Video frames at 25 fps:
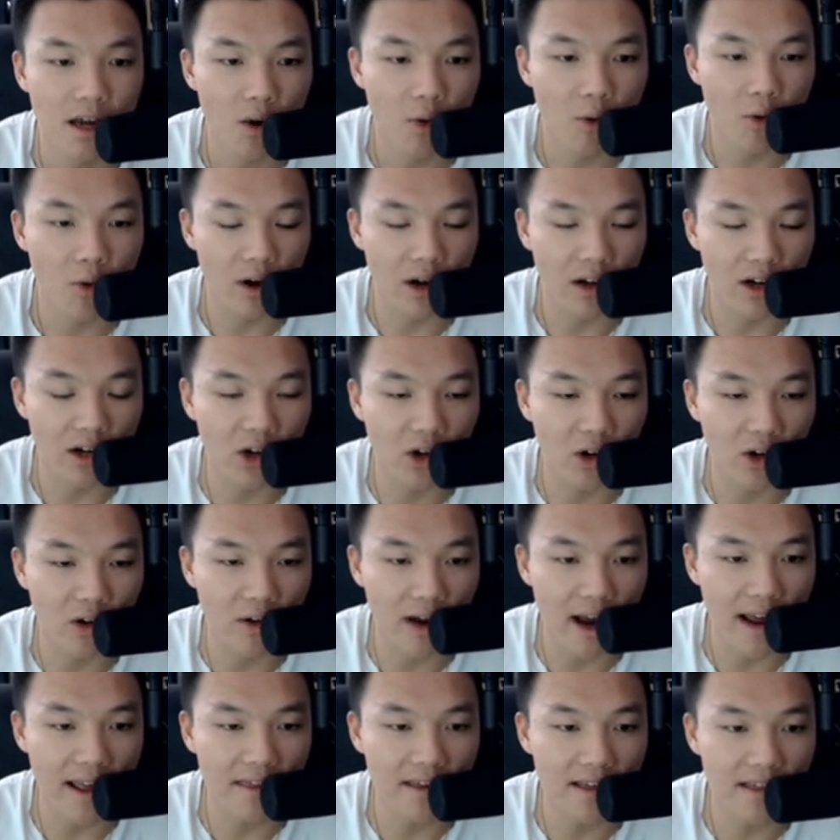going to create
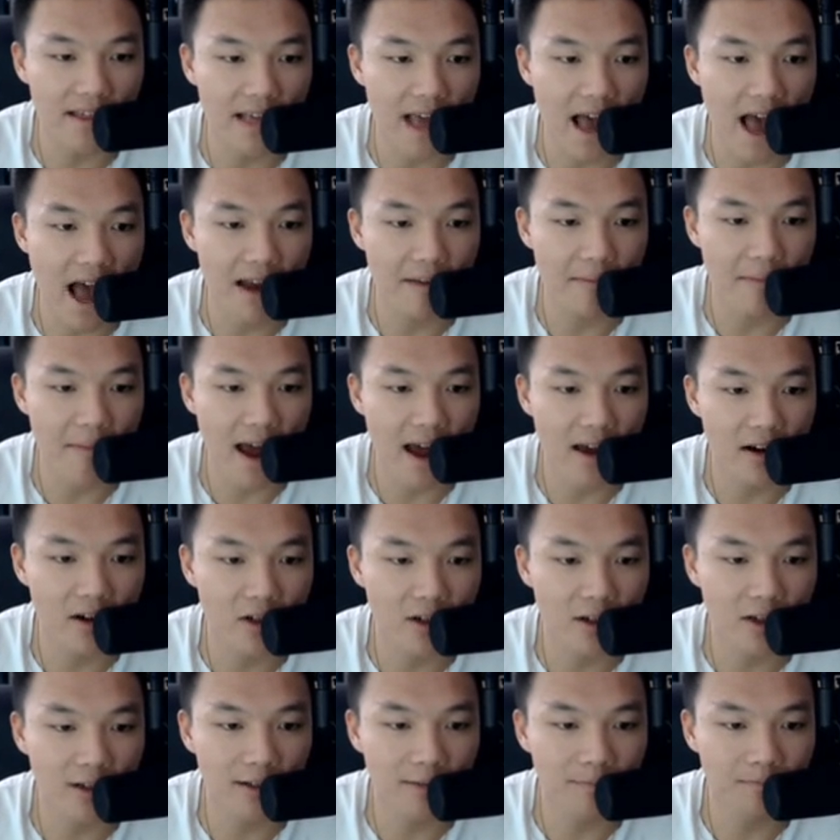this ad
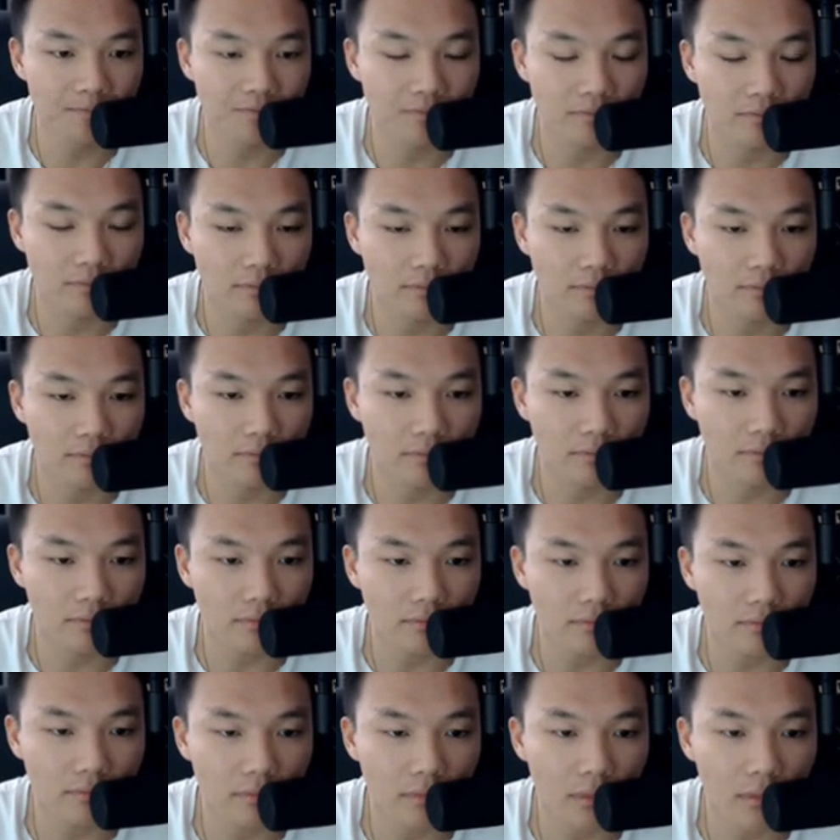manager.
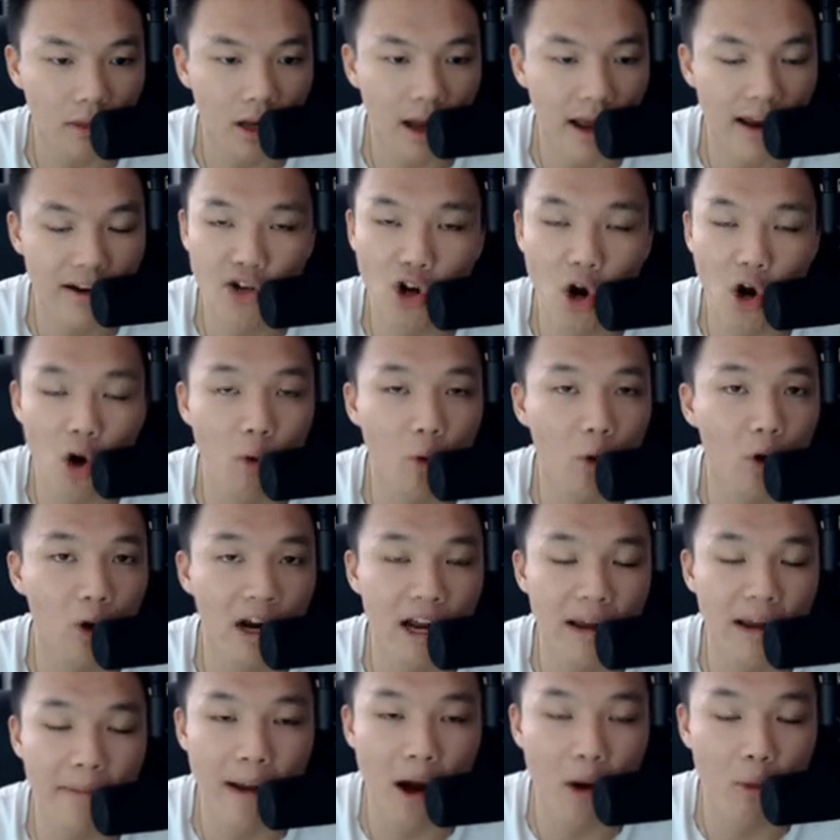And don't worry about
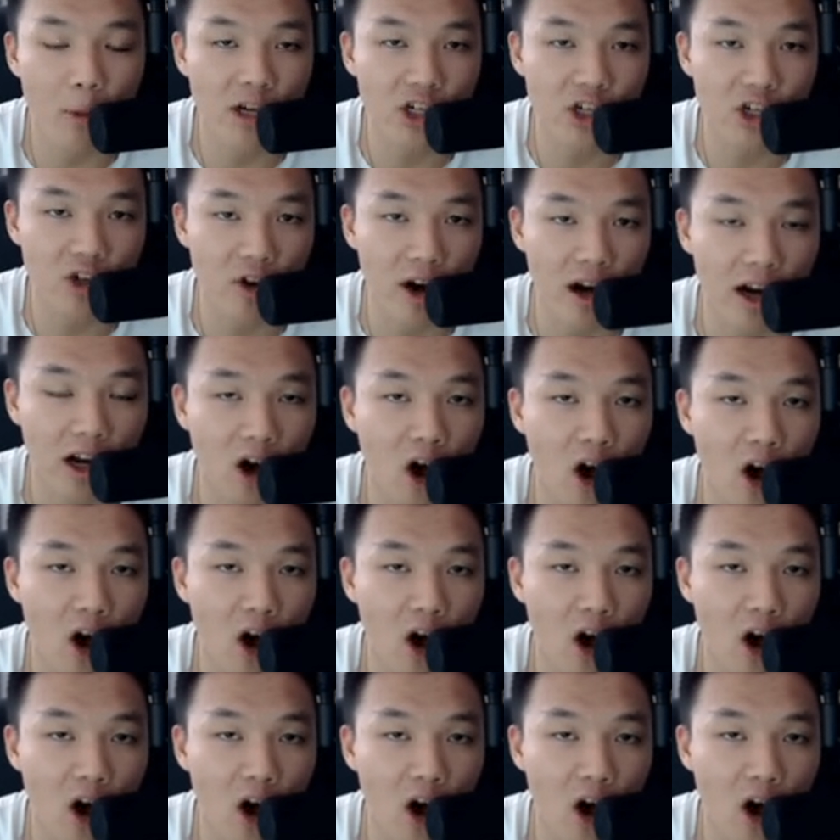which credit card you